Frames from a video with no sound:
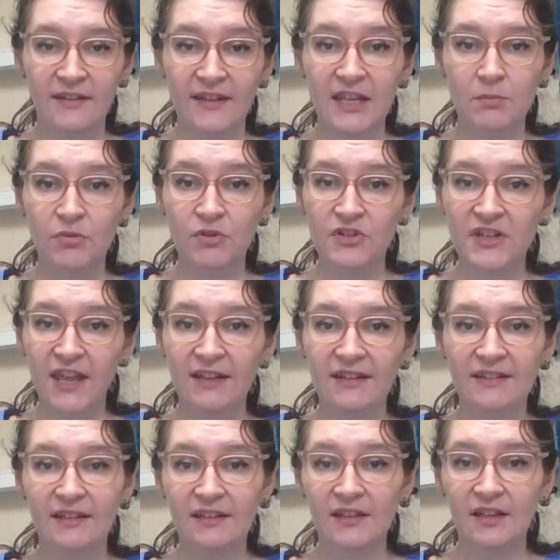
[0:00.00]
They
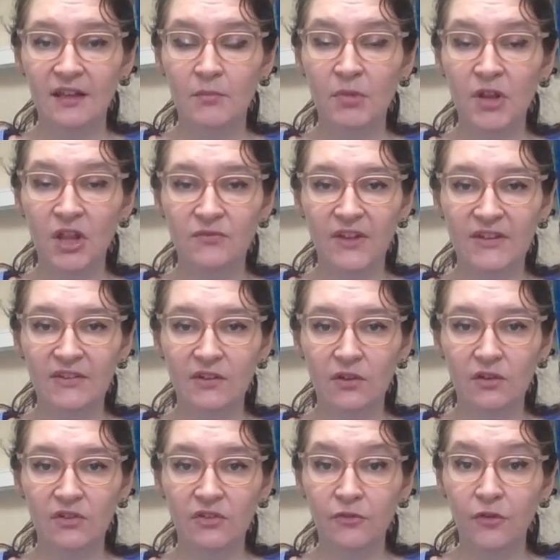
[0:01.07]
protect the blood
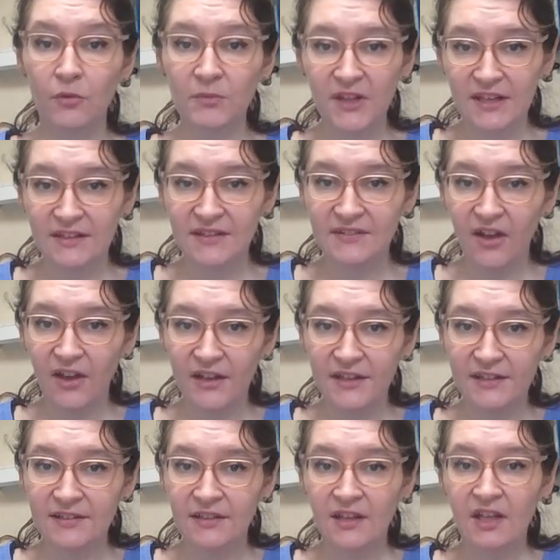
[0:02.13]
vessels from the
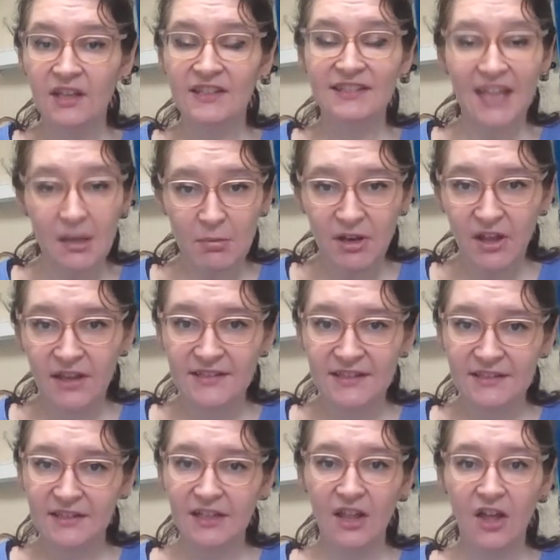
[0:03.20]
inside,
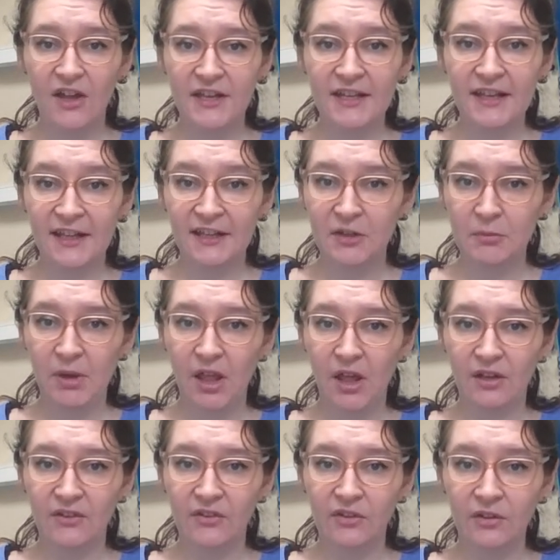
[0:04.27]
stabilizing the lining and the
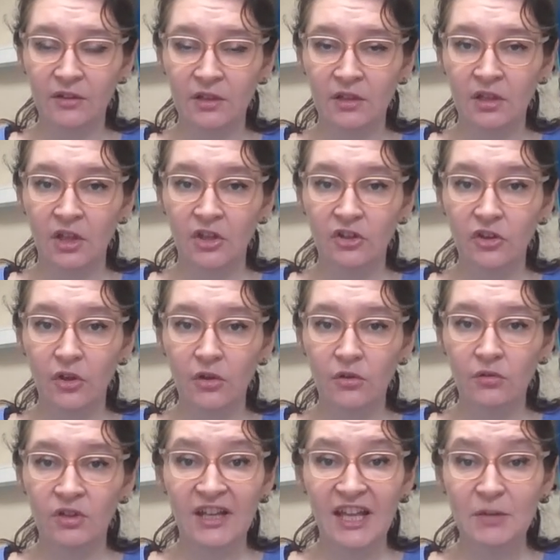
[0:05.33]
plaques.
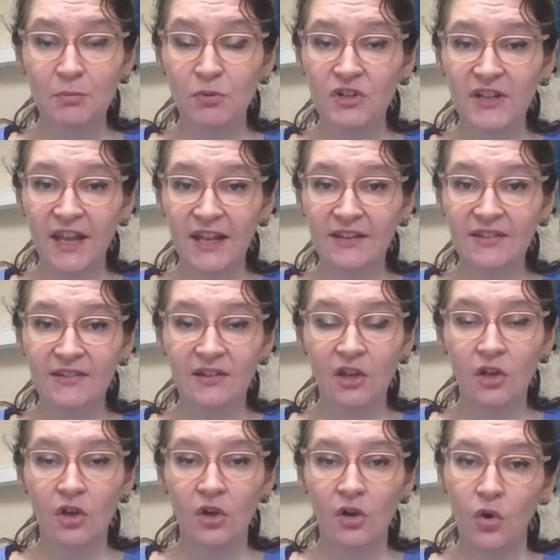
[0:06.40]
So it
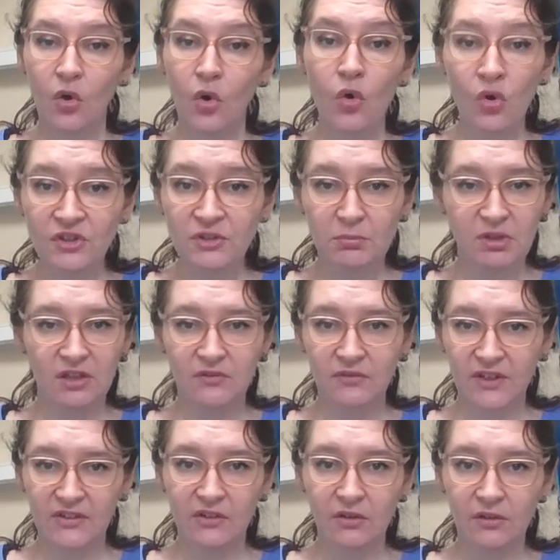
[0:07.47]
protects all the blood
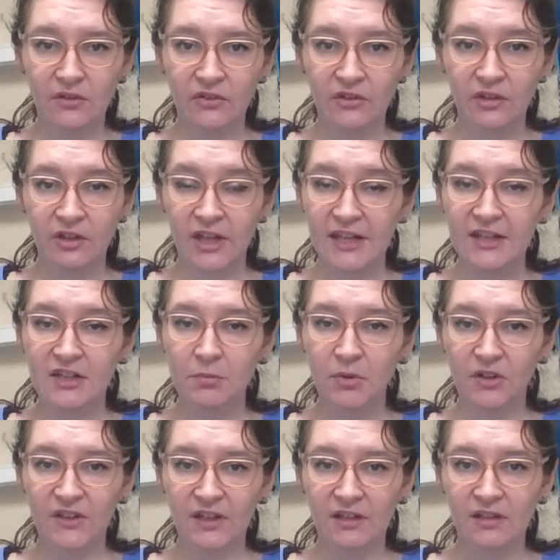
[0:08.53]
vessels in the
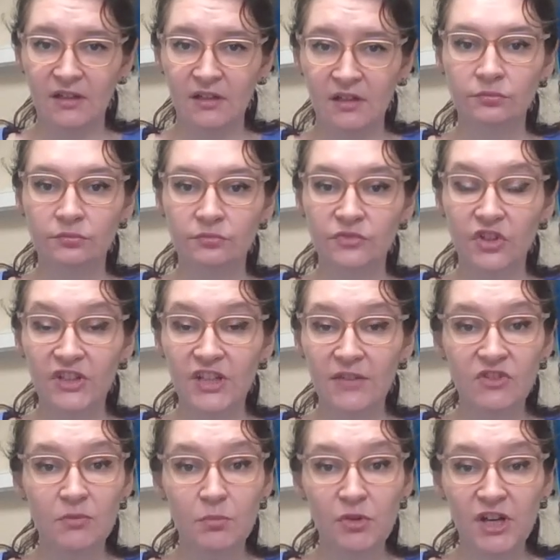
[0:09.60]
body. So it
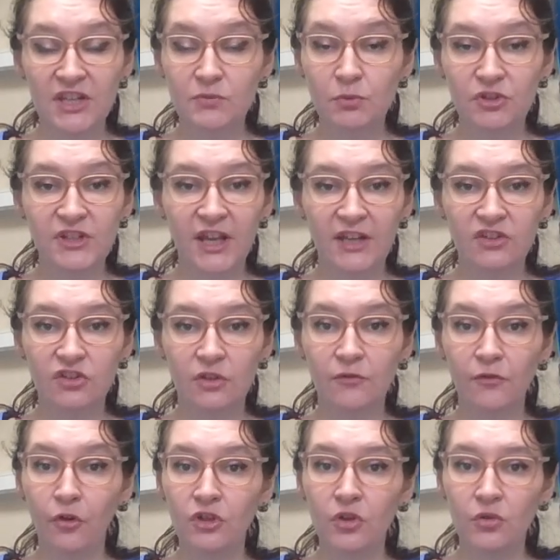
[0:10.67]
gives the biggest protection
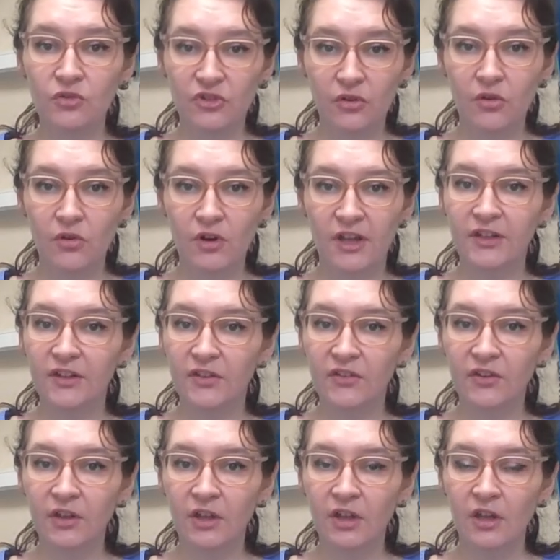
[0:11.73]
for those
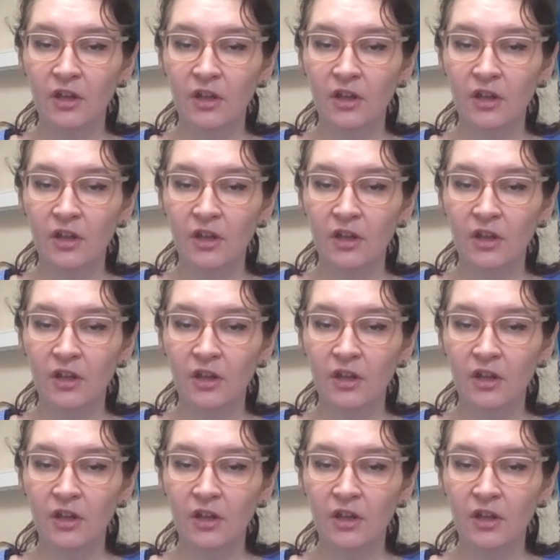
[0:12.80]
organs